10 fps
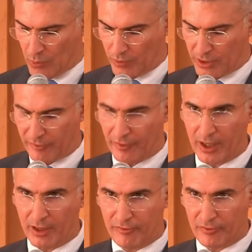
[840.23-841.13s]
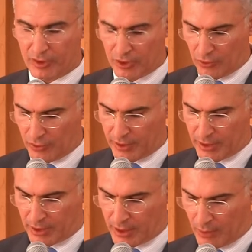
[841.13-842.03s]
with the 5
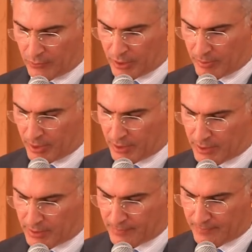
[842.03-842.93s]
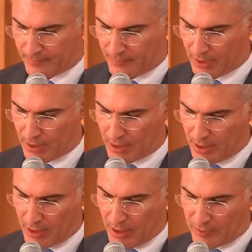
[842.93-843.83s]
northern counterparts.
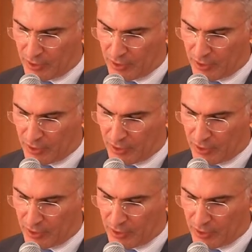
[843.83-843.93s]
It